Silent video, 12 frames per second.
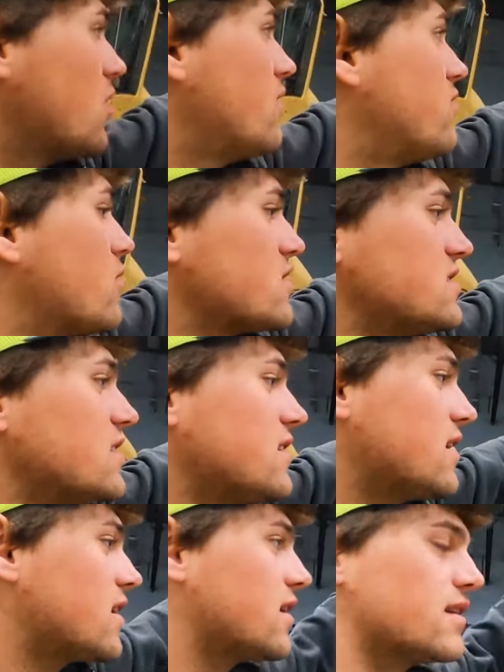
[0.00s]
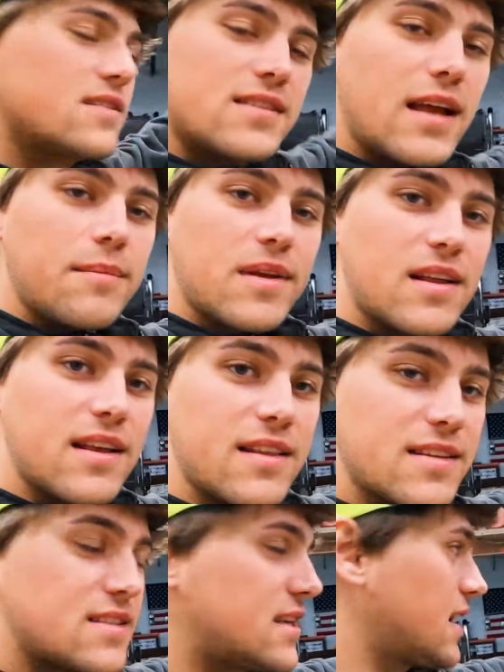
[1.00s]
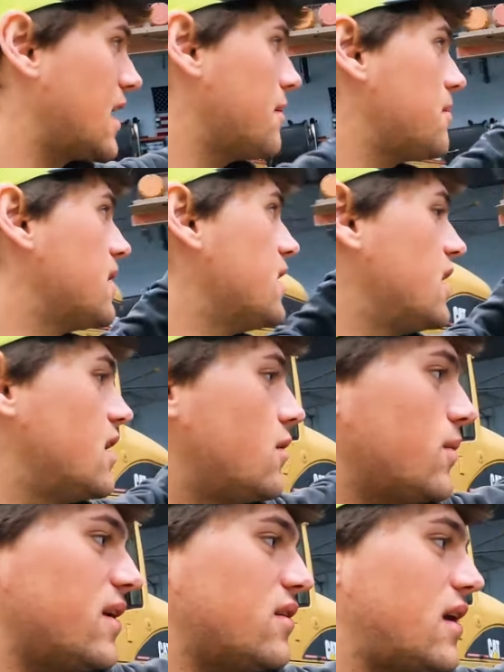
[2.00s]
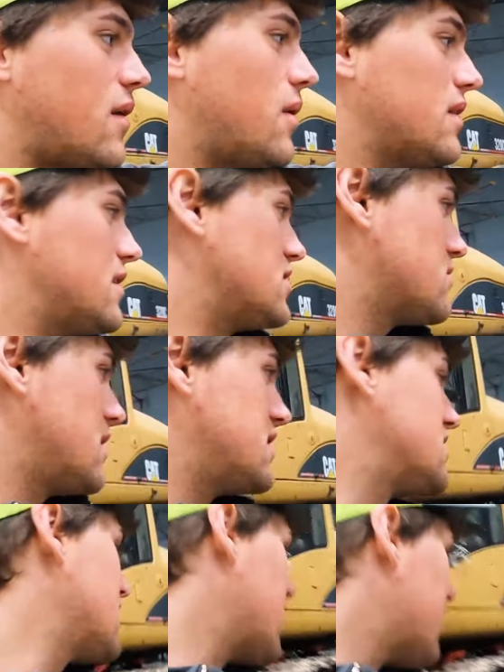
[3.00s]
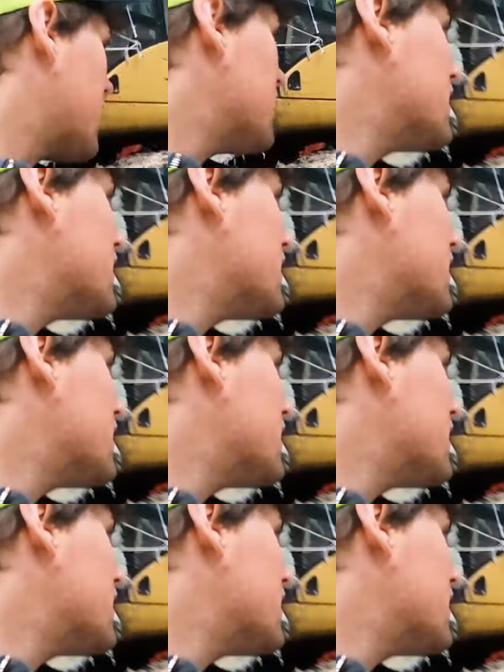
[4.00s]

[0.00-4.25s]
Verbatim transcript: the ProForce in there. It's time to clean this thing up. We do not want this rusting,